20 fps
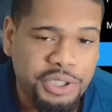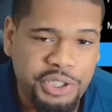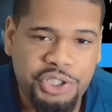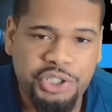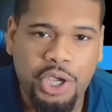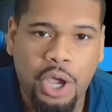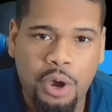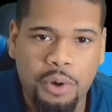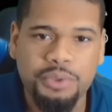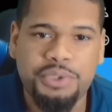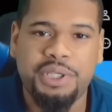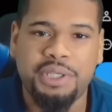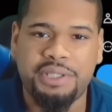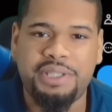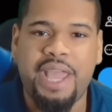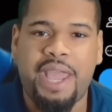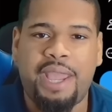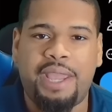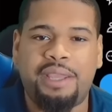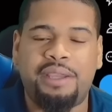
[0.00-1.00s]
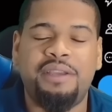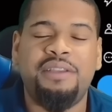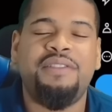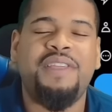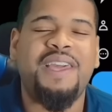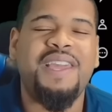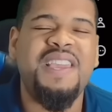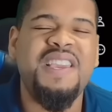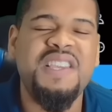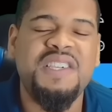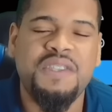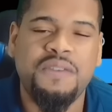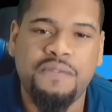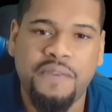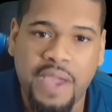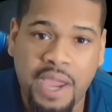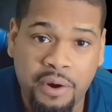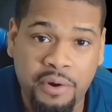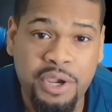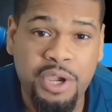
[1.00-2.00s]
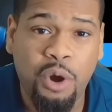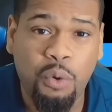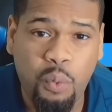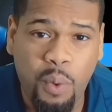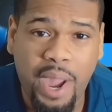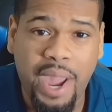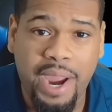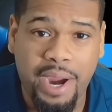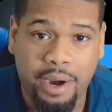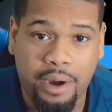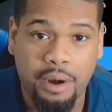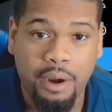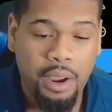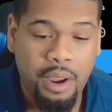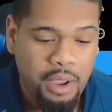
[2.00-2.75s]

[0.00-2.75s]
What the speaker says: showed today that he's very aware